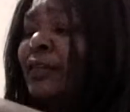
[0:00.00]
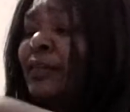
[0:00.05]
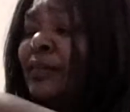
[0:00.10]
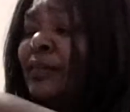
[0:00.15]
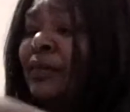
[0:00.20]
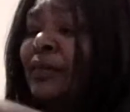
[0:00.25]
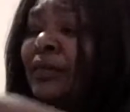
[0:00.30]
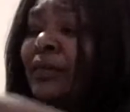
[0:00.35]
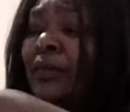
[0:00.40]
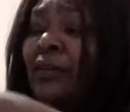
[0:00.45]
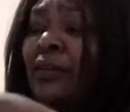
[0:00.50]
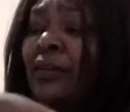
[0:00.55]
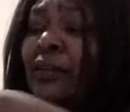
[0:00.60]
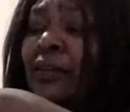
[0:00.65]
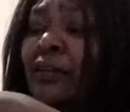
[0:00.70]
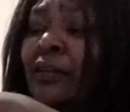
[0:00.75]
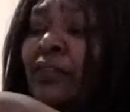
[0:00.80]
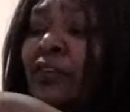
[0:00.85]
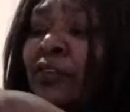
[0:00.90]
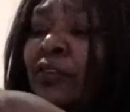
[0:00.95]

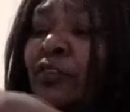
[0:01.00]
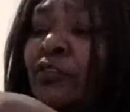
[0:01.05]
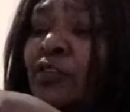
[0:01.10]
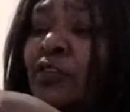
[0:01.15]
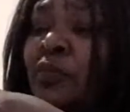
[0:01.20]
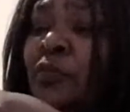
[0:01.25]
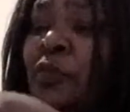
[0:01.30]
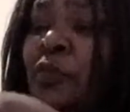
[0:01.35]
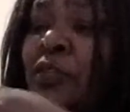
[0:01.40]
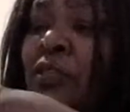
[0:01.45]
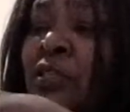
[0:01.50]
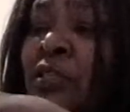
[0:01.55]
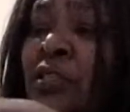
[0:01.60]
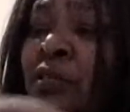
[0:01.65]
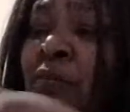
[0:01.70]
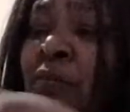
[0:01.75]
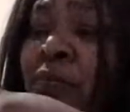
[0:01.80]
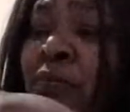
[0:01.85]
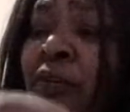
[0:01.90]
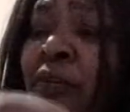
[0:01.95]
Give her a little spritzy
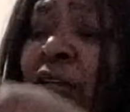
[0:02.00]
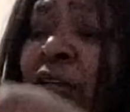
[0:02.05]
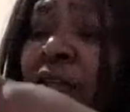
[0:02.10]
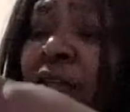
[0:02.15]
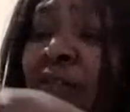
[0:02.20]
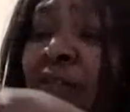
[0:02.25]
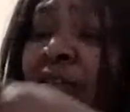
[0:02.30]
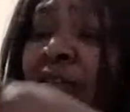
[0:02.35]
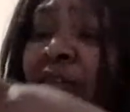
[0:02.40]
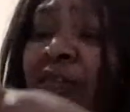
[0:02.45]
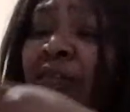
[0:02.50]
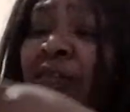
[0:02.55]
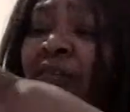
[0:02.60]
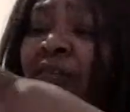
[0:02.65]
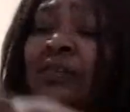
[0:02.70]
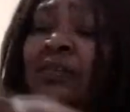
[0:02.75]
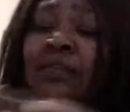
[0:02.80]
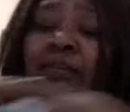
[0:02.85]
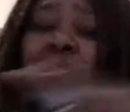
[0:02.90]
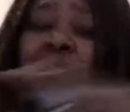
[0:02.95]

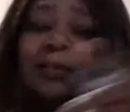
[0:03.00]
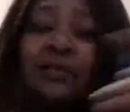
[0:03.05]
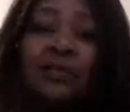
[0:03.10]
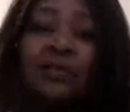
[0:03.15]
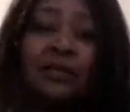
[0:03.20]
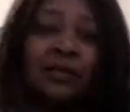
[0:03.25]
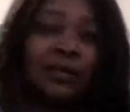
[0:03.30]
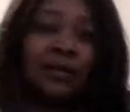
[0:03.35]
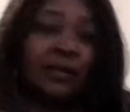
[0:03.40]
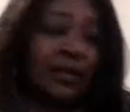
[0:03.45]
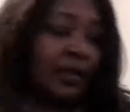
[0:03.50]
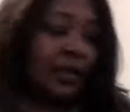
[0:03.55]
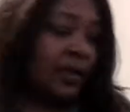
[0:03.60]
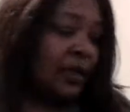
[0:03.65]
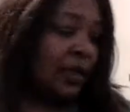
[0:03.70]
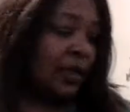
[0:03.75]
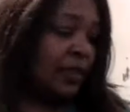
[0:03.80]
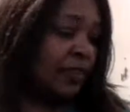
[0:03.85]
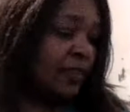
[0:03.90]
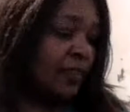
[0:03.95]
spritz.
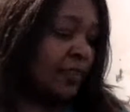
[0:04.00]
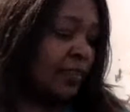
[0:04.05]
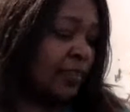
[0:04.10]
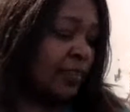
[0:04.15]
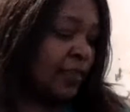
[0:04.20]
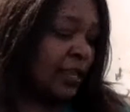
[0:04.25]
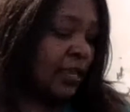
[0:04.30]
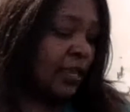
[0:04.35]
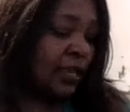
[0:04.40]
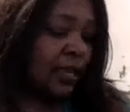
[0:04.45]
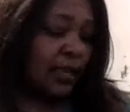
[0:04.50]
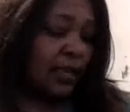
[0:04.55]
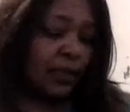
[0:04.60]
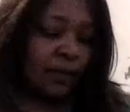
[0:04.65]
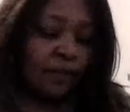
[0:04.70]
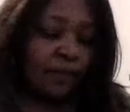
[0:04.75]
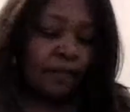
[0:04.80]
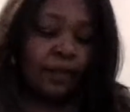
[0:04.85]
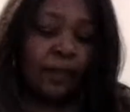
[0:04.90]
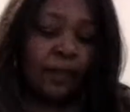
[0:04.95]
And
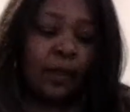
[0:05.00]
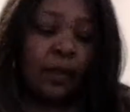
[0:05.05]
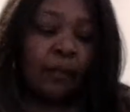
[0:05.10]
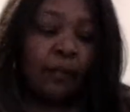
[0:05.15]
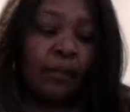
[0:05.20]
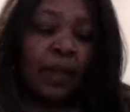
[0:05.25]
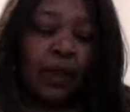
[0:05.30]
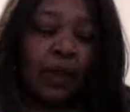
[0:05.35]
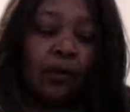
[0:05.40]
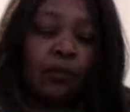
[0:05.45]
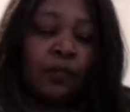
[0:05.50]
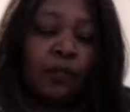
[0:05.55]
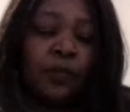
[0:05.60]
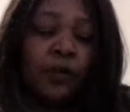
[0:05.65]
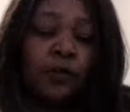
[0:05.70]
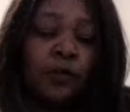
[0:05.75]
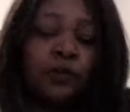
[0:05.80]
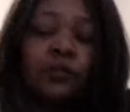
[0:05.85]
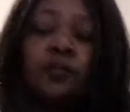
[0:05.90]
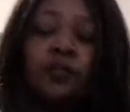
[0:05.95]
then come back with
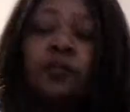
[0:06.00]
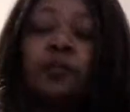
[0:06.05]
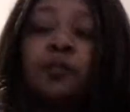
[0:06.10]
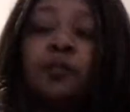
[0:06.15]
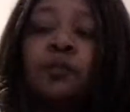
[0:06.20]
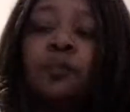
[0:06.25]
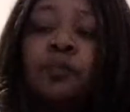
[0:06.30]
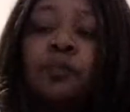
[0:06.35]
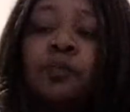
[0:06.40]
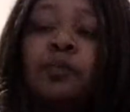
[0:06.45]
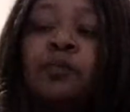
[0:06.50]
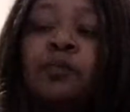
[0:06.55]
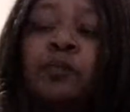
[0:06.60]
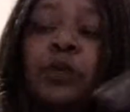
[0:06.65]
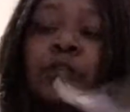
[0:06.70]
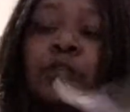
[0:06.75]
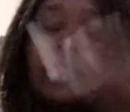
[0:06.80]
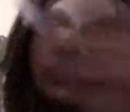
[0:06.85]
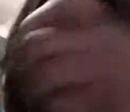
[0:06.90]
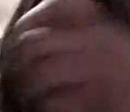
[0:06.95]
our
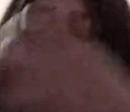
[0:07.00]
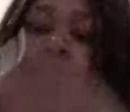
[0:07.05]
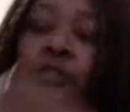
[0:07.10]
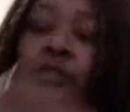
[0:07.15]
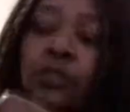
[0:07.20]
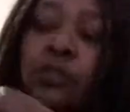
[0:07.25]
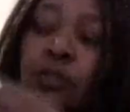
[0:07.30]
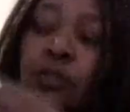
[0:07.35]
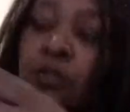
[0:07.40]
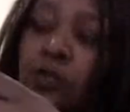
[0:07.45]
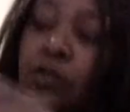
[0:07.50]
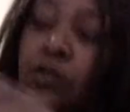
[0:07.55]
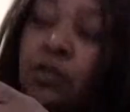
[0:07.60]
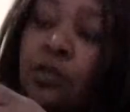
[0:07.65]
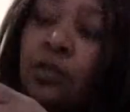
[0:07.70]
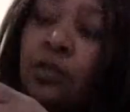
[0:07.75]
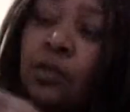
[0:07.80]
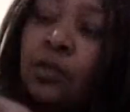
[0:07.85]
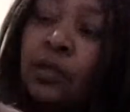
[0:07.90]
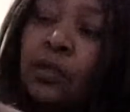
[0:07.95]
toothbrush
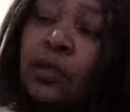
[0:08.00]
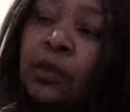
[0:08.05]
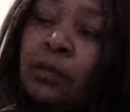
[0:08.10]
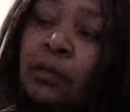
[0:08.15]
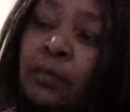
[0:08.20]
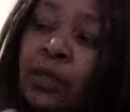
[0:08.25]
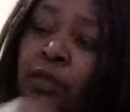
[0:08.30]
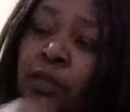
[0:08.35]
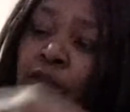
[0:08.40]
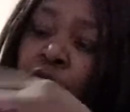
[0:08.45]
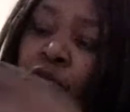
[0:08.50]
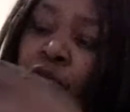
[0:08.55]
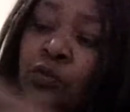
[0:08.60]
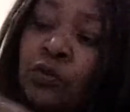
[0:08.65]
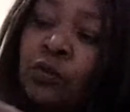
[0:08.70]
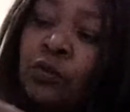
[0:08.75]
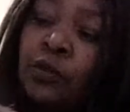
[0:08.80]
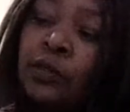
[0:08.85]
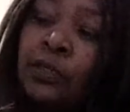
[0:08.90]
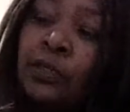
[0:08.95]
and make
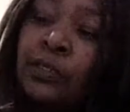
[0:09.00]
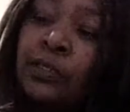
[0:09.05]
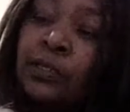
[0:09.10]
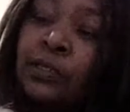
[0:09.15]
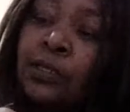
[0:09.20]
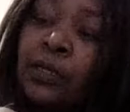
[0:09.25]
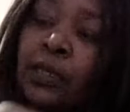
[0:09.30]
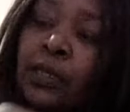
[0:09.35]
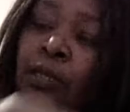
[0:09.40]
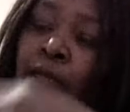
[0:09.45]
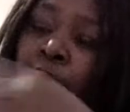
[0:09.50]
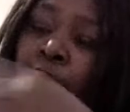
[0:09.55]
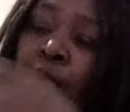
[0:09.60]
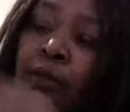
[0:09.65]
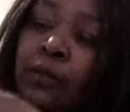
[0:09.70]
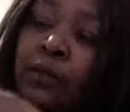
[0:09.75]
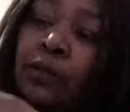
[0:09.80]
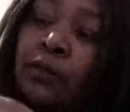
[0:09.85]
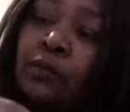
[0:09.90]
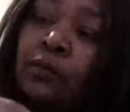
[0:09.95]
sure it's
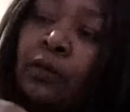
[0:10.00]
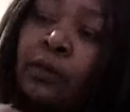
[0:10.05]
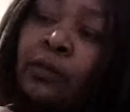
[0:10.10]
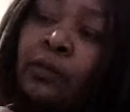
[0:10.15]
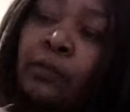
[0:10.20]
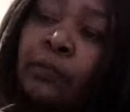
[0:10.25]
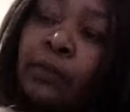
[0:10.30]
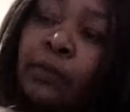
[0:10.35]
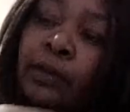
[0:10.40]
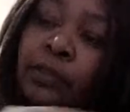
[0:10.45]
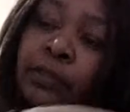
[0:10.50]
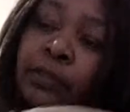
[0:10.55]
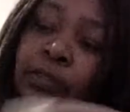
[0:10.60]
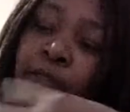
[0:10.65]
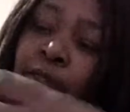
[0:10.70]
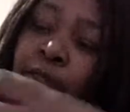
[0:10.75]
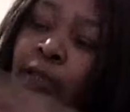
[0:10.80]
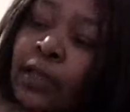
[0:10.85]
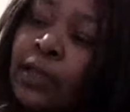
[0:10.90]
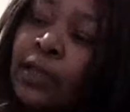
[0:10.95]
laying the way we want it to
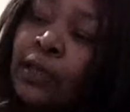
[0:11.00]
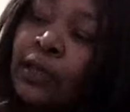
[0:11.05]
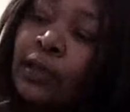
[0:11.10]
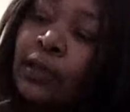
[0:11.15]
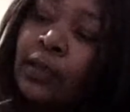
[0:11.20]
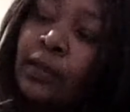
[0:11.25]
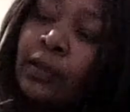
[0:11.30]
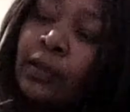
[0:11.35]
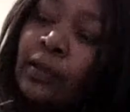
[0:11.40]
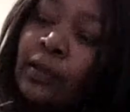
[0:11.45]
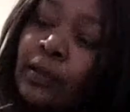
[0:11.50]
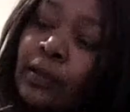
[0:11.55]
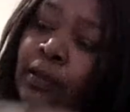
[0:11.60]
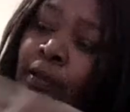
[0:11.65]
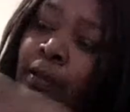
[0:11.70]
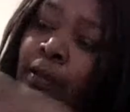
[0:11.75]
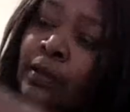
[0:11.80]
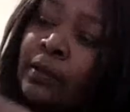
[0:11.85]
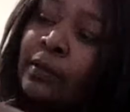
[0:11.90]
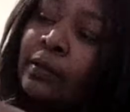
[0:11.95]
lay.
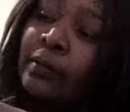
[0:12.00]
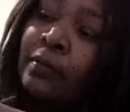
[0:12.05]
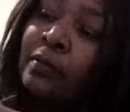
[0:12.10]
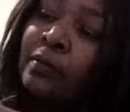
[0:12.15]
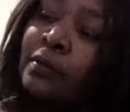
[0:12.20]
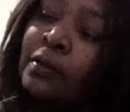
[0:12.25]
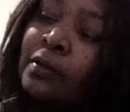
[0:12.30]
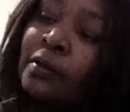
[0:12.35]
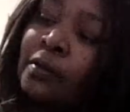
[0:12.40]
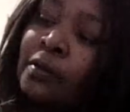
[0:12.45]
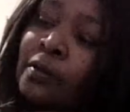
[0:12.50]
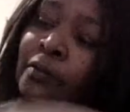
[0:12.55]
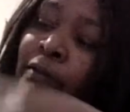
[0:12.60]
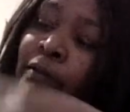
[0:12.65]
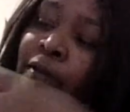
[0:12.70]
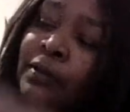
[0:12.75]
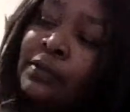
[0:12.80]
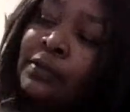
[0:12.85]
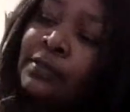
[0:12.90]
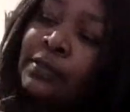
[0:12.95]
And you can
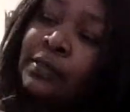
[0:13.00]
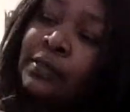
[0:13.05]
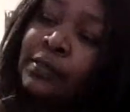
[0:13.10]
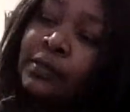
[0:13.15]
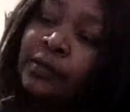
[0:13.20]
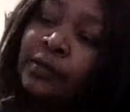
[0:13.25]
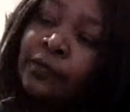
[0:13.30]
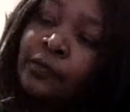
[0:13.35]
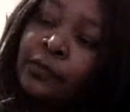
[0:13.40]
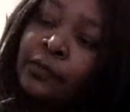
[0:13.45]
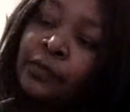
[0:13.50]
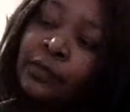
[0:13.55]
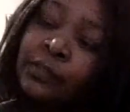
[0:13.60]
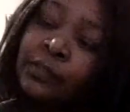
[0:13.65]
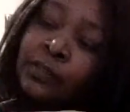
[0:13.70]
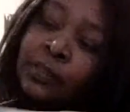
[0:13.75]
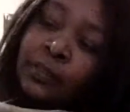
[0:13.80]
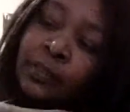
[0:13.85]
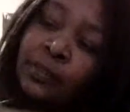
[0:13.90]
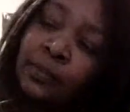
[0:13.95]
already see the difference
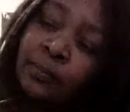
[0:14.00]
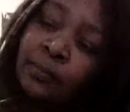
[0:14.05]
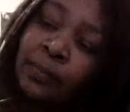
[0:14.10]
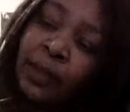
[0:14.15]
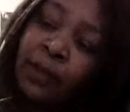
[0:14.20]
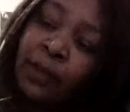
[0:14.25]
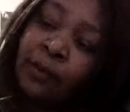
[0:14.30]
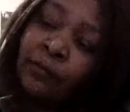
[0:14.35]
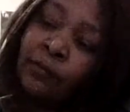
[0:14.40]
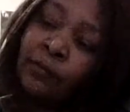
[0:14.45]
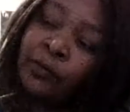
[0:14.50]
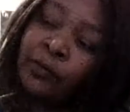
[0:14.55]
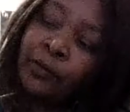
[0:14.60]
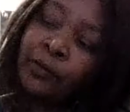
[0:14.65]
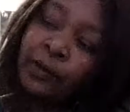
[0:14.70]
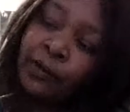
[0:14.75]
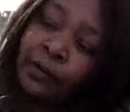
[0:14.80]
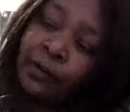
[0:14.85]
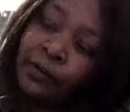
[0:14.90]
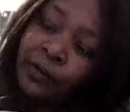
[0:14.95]
in the back of her
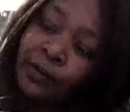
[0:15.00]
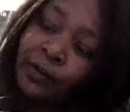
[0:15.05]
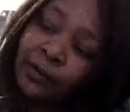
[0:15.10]
hair.